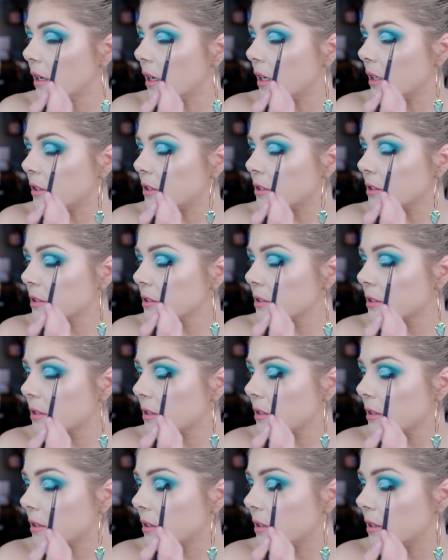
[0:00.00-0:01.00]
and just
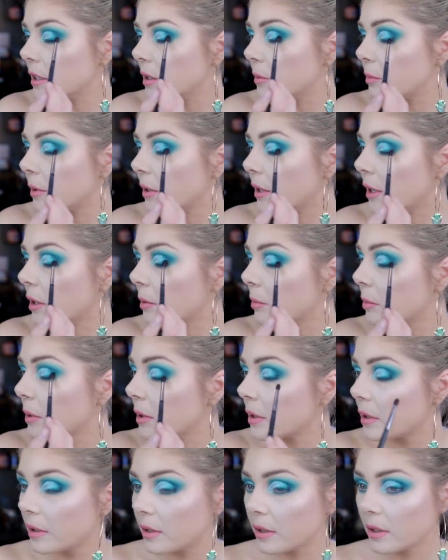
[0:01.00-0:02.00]
deepen up
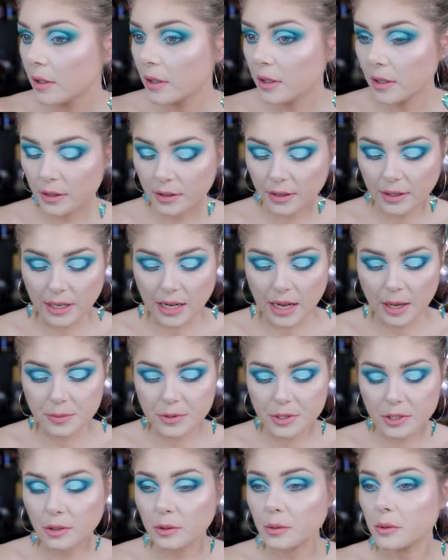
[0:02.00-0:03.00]
the
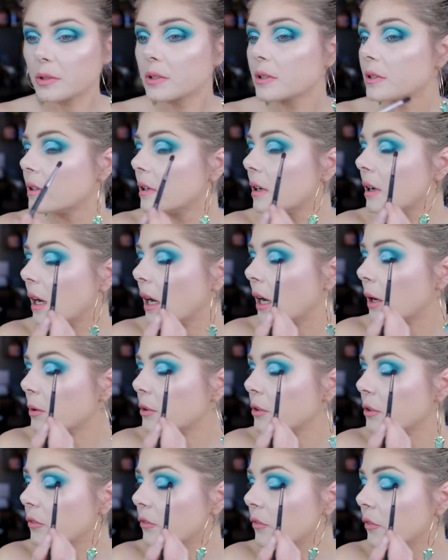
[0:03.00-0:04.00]
absolute
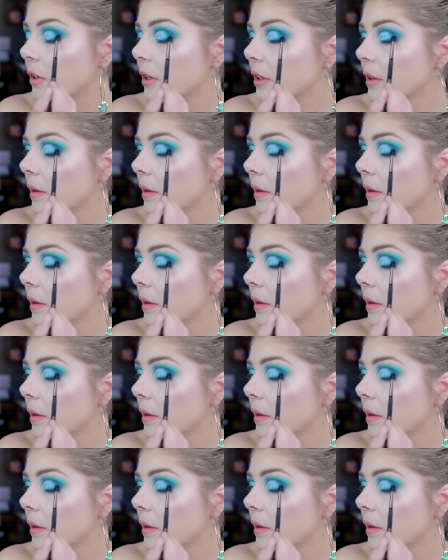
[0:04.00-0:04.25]
outer V.